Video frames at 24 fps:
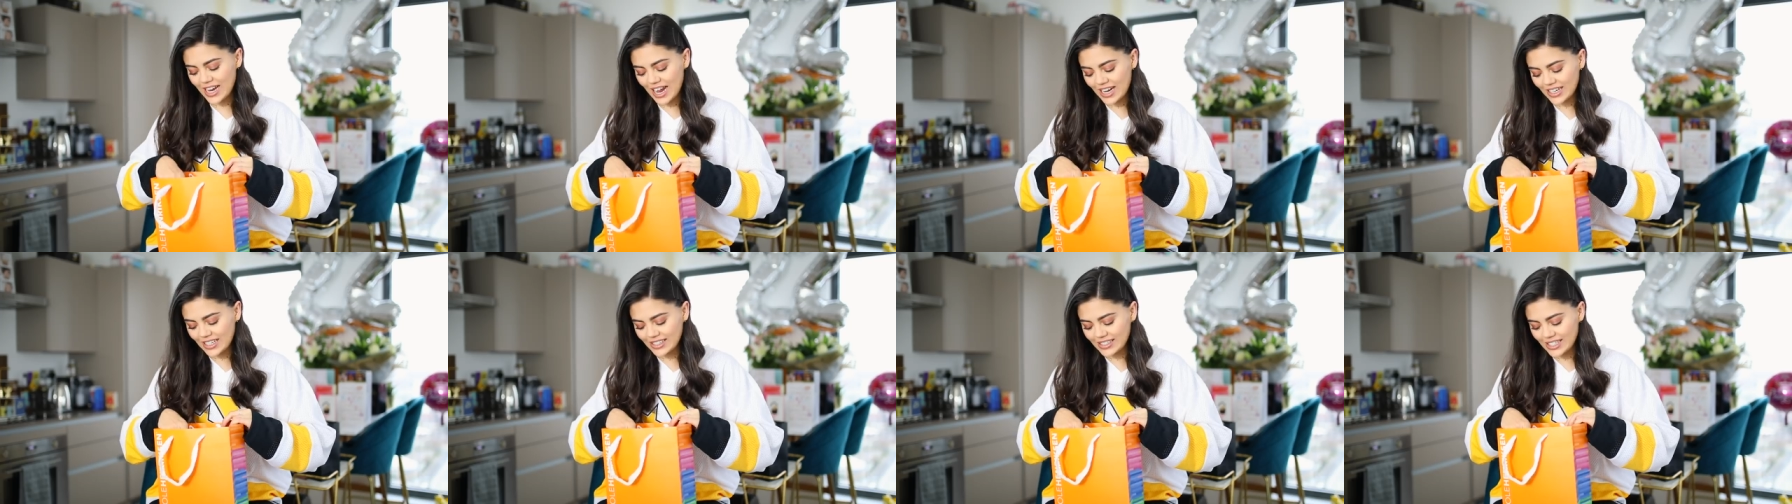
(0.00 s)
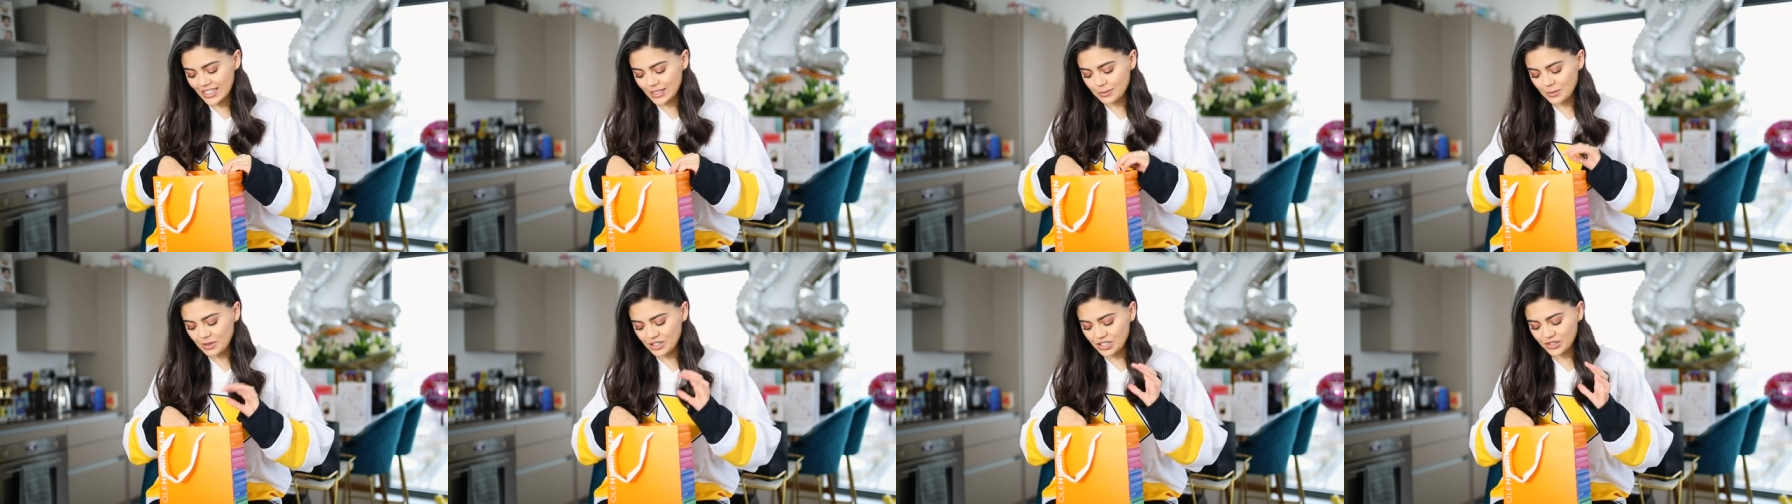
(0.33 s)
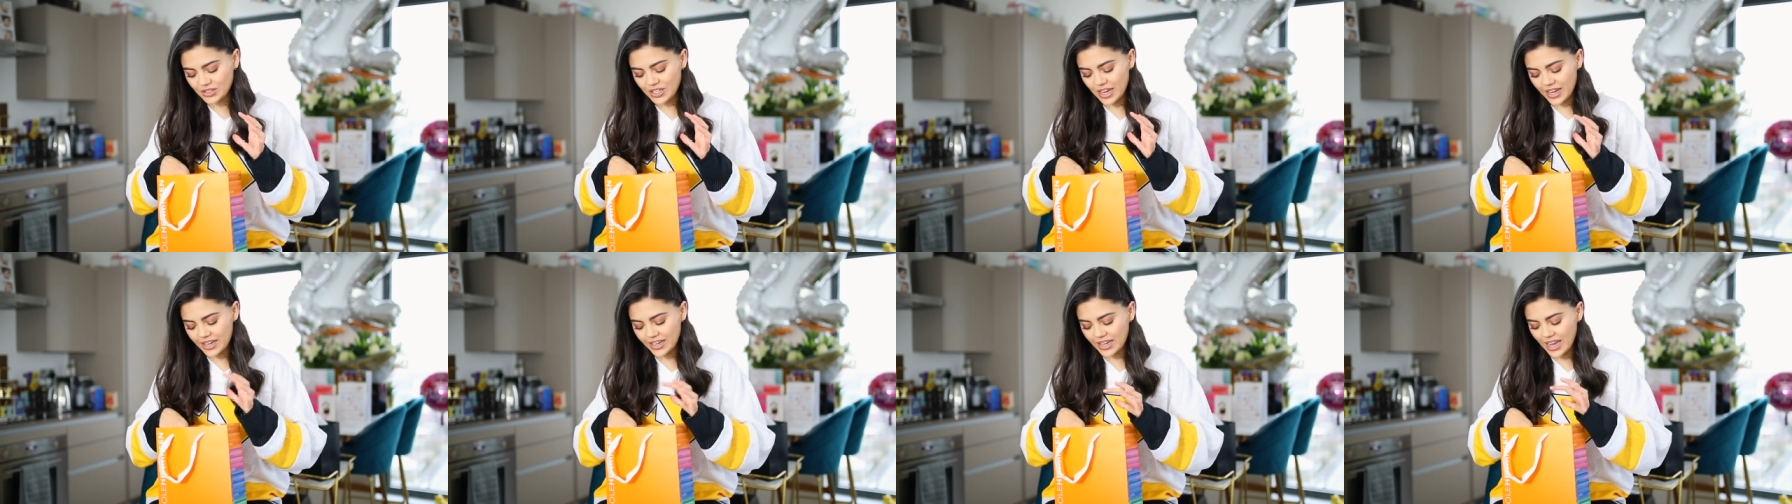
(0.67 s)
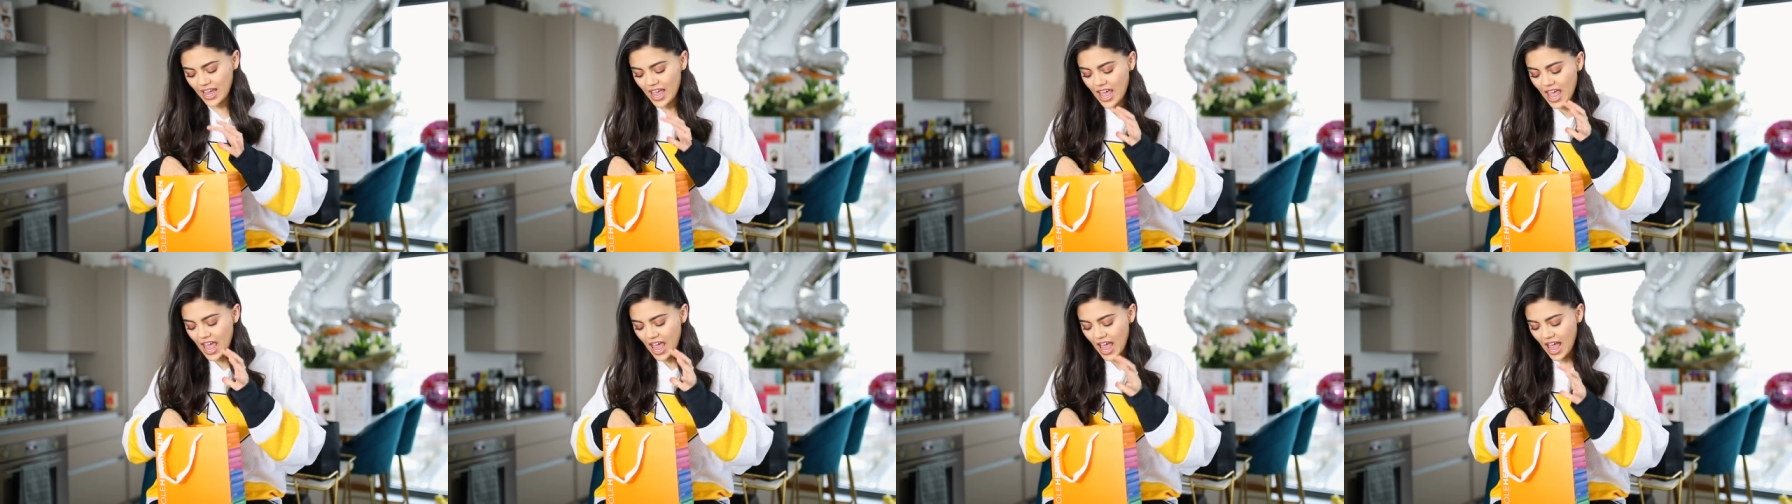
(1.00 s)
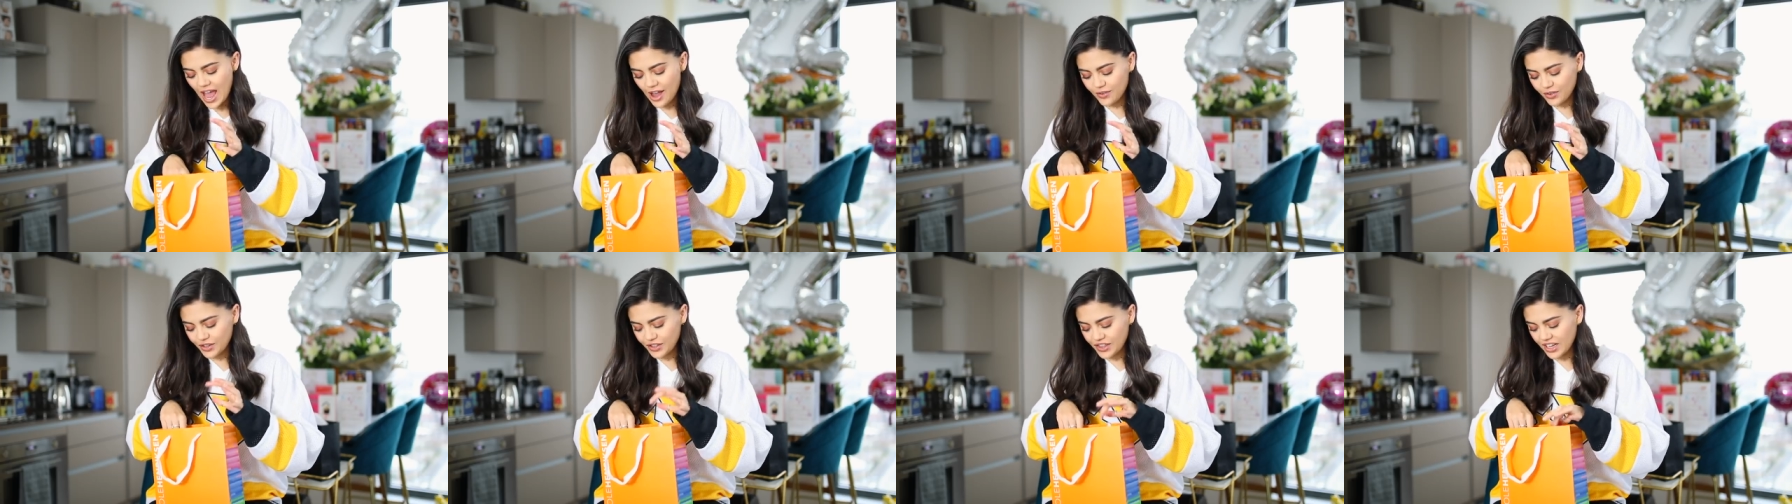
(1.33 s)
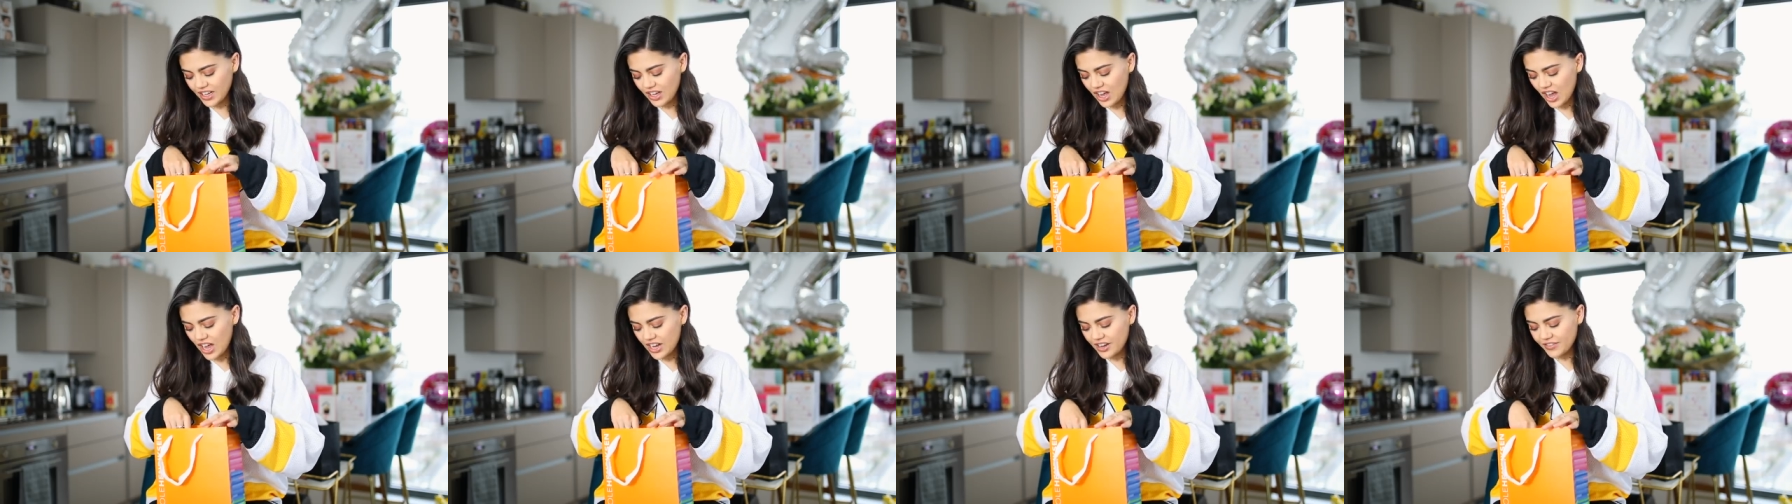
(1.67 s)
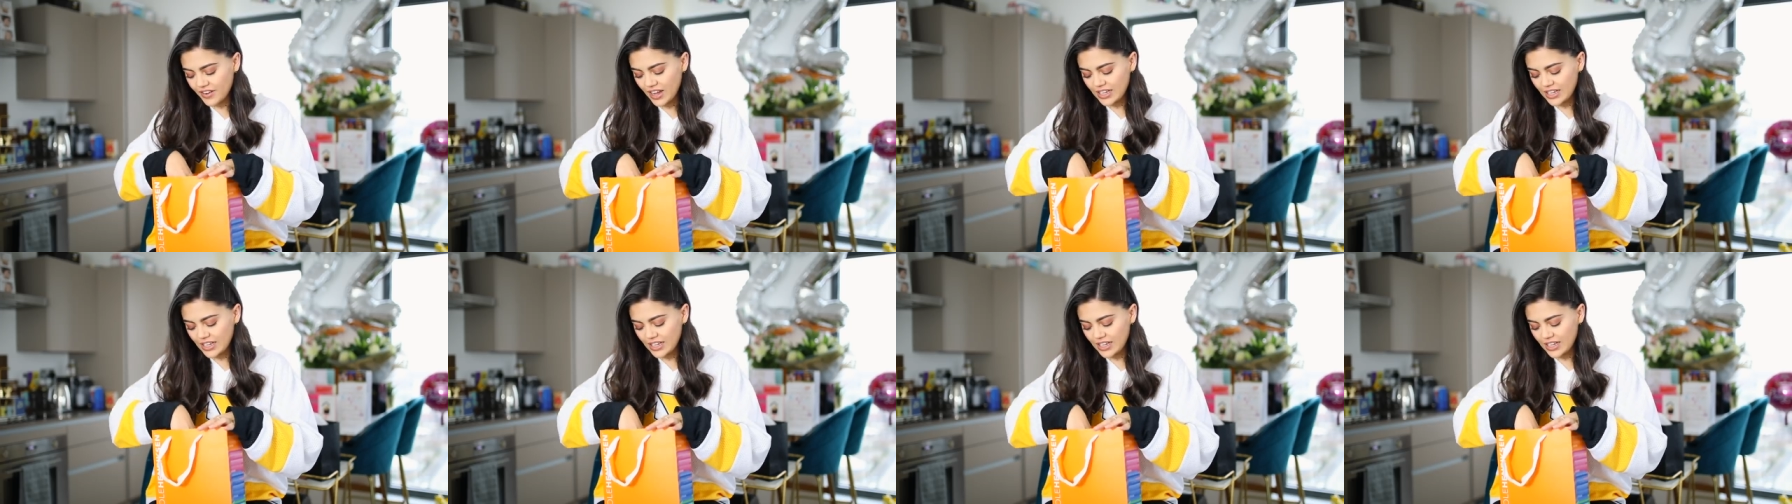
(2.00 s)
Talia said to me, she was like, everything kind